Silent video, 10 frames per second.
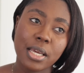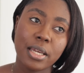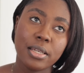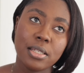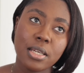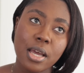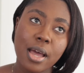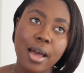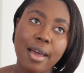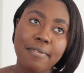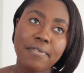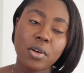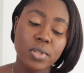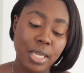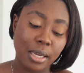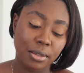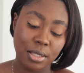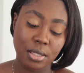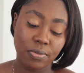and I felt like this